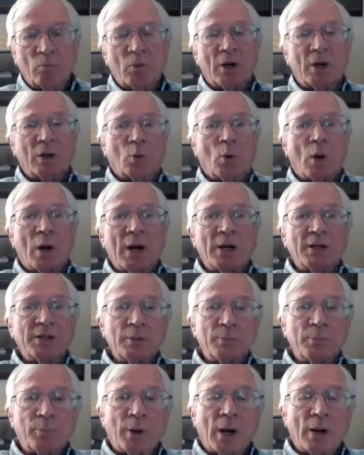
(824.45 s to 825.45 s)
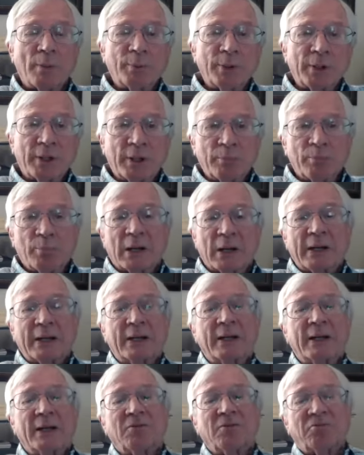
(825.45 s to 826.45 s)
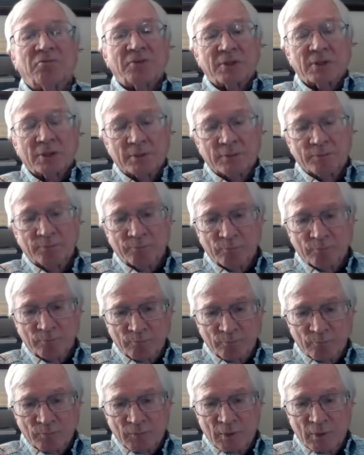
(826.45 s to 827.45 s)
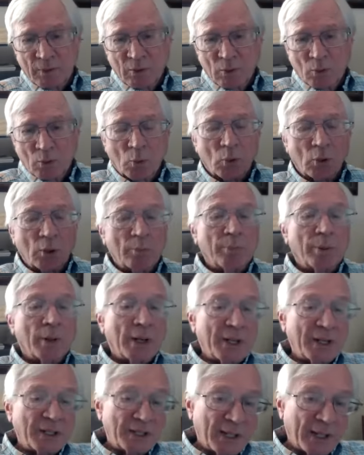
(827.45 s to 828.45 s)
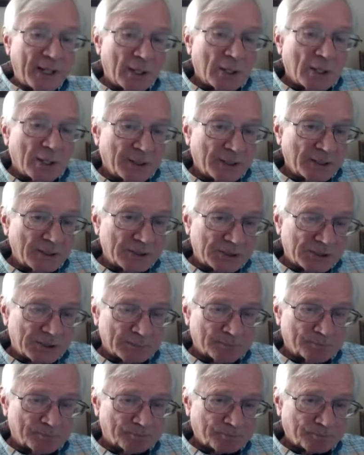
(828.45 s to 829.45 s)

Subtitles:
acquired the property by gift or by inheritance.